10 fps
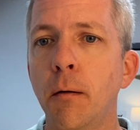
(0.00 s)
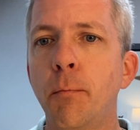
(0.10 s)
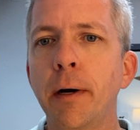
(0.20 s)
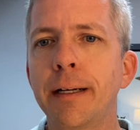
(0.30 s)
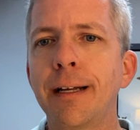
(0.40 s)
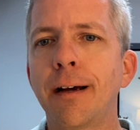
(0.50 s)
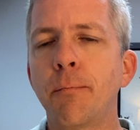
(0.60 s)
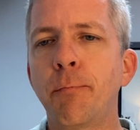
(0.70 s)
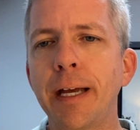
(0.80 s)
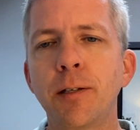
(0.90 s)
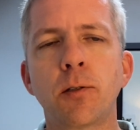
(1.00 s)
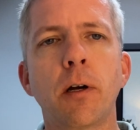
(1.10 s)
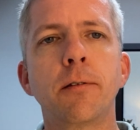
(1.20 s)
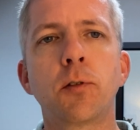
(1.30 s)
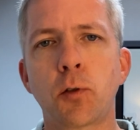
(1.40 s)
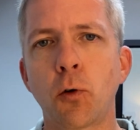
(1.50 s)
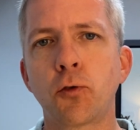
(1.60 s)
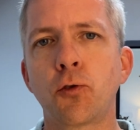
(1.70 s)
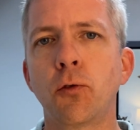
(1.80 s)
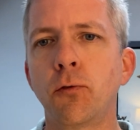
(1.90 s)
but based on
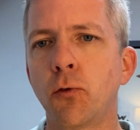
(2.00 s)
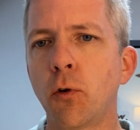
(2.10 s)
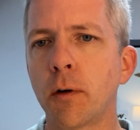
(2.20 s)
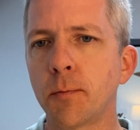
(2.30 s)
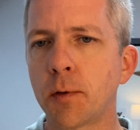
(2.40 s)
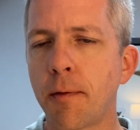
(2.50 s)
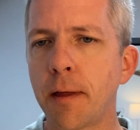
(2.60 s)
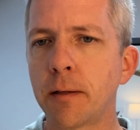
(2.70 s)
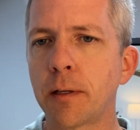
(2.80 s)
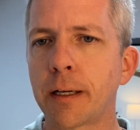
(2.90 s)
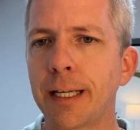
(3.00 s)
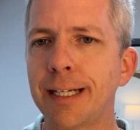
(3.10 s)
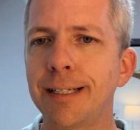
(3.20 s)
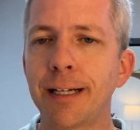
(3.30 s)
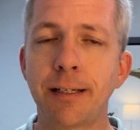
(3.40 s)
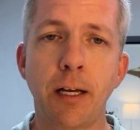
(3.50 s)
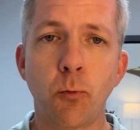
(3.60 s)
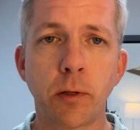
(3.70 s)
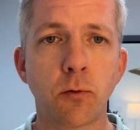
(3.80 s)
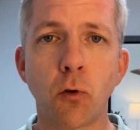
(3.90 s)
social norms, the things that kind of dictate
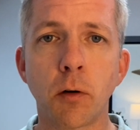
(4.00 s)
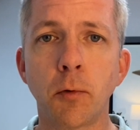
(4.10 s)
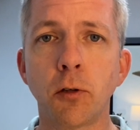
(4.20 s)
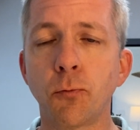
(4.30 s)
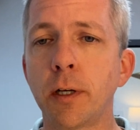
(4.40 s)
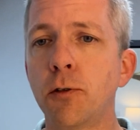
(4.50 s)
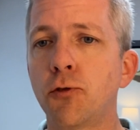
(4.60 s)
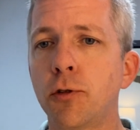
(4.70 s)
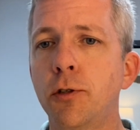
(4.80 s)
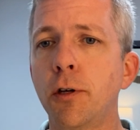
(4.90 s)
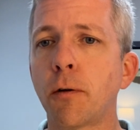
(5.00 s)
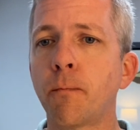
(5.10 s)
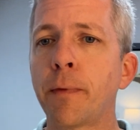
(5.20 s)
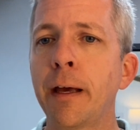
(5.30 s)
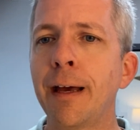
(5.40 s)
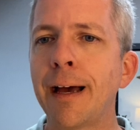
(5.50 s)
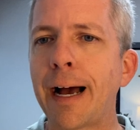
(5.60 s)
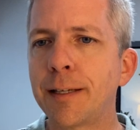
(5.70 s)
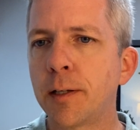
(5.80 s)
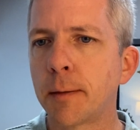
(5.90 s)
what's normal and what you should do.
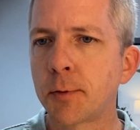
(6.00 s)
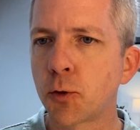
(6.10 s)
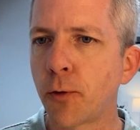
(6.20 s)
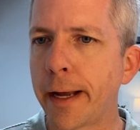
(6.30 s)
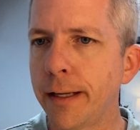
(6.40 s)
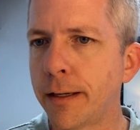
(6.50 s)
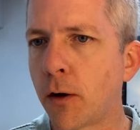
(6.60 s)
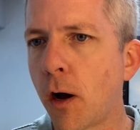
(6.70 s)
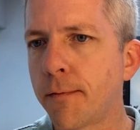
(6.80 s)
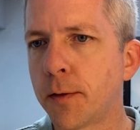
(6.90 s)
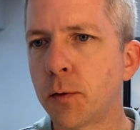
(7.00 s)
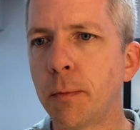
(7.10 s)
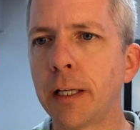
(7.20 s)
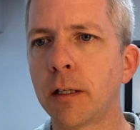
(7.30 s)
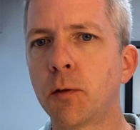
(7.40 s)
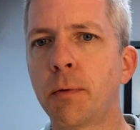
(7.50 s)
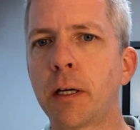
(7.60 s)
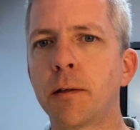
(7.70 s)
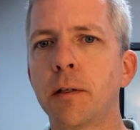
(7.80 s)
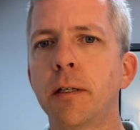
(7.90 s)
I sit up straight in office meetings
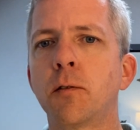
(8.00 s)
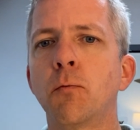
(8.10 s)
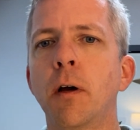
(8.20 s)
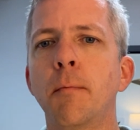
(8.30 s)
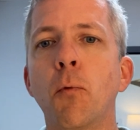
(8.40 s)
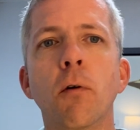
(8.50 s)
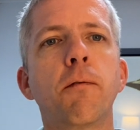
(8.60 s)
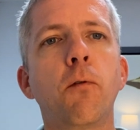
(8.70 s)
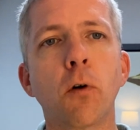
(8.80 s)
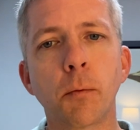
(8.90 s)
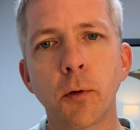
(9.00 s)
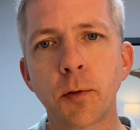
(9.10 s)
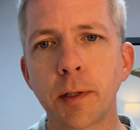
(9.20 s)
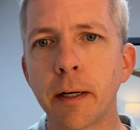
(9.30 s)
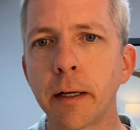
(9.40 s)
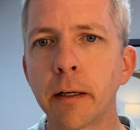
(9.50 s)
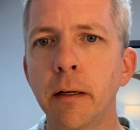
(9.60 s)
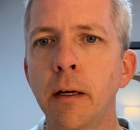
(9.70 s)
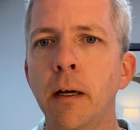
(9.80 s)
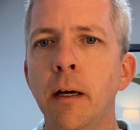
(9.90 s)
because it is a more formal setting,
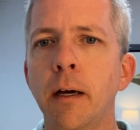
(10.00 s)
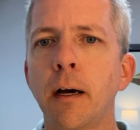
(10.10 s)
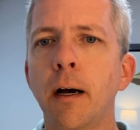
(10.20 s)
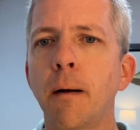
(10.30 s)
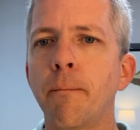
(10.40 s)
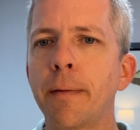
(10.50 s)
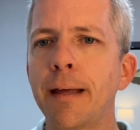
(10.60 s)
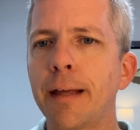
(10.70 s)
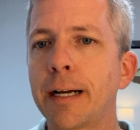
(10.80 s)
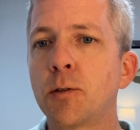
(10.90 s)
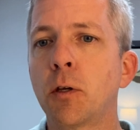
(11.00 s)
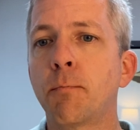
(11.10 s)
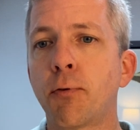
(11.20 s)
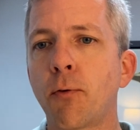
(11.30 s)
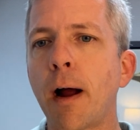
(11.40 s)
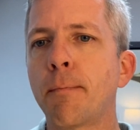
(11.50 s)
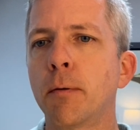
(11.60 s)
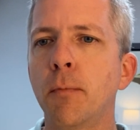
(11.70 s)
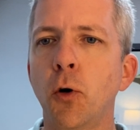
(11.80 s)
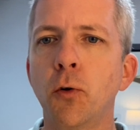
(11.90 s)
and that is a
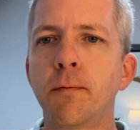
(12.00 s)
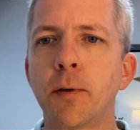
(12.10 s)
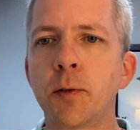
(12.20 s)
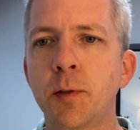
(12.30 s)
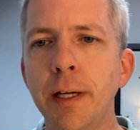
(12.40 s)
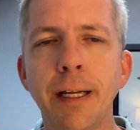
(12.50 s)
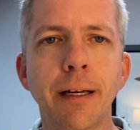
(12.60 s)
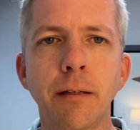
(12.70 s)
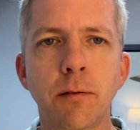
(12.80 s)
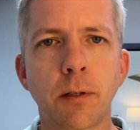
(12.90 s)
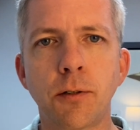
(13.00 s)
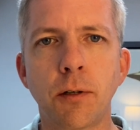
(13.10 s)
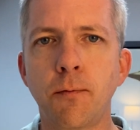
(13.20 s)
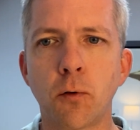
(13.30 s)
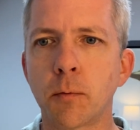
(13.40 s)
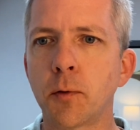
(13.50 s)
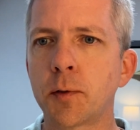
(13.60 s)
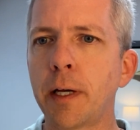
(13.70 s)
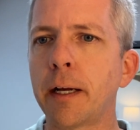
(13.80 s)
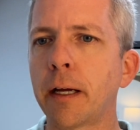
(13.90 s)
proper mode for sitting in such a formal
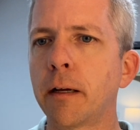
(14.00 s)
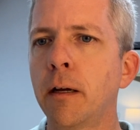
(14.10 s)
setting.